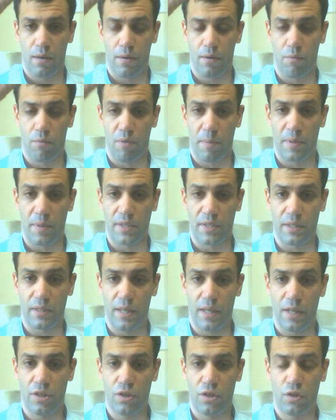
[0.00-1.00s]

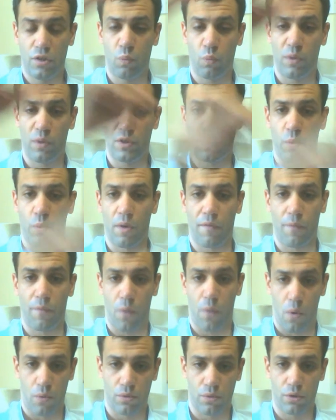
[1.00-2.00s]
representations which were
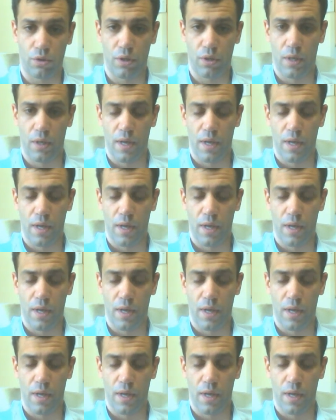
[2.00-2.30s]
false,